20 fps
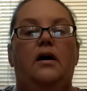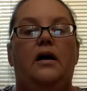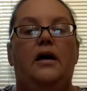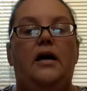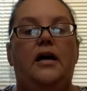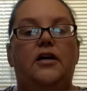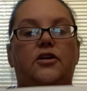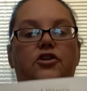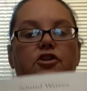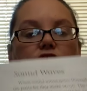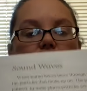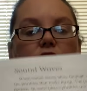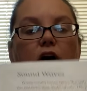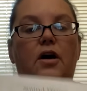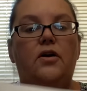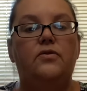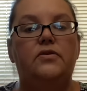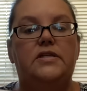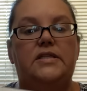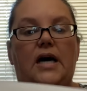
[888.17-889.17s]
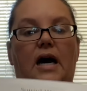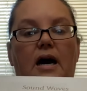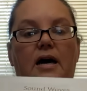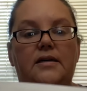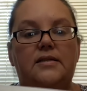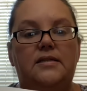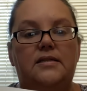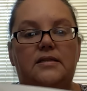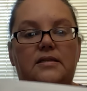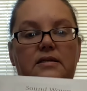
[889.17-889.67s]
it shows
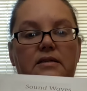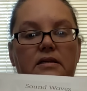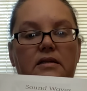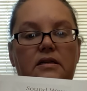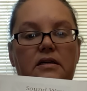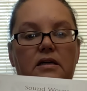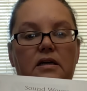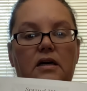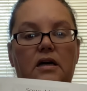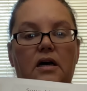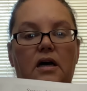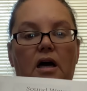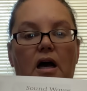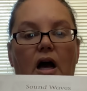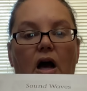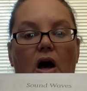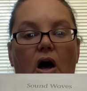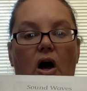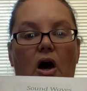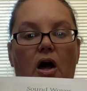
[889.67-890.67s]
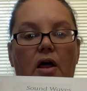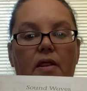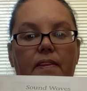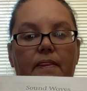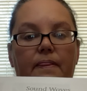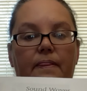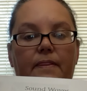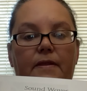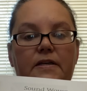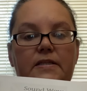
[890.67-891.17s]
us
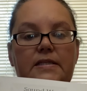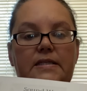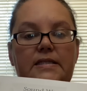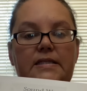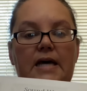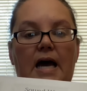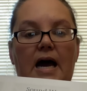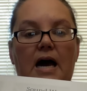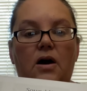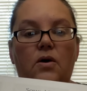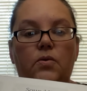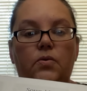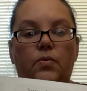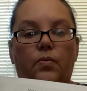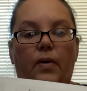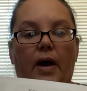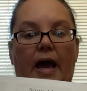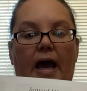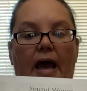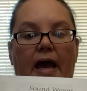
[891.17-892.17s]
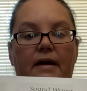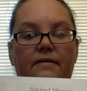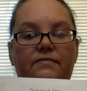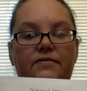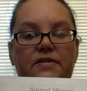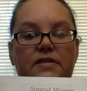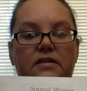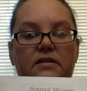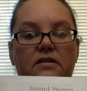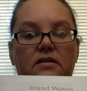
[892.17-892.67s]
the sound
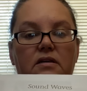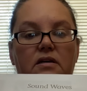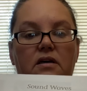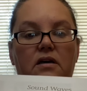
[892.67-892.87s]
waves